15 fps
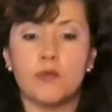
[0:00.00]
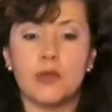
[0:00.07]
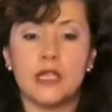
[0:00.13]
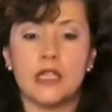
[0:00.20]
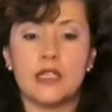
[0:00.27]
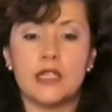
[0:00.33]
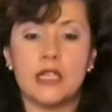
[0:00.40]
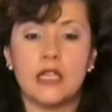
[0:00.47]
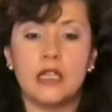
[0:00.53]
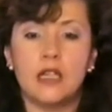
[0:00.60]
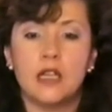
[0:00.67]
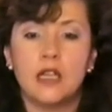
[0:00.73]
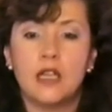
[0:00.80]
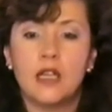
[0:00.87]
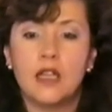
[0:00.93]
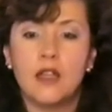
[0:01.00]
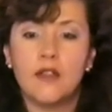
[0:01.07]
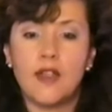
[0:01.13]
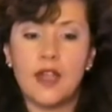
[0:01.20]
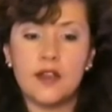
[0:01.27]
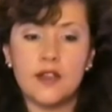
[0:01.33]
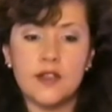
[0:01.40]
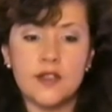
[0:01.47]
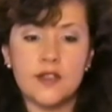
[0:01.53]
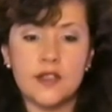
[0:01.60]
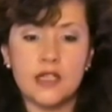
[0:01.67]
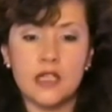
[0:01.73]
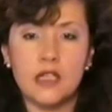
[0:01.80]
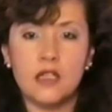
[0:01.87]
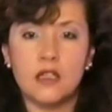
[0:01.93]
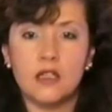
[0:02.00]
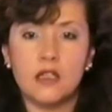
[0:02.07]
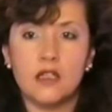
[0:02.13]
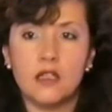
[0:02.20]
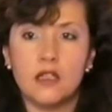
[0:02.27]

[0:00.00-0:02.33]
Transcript: ability that is the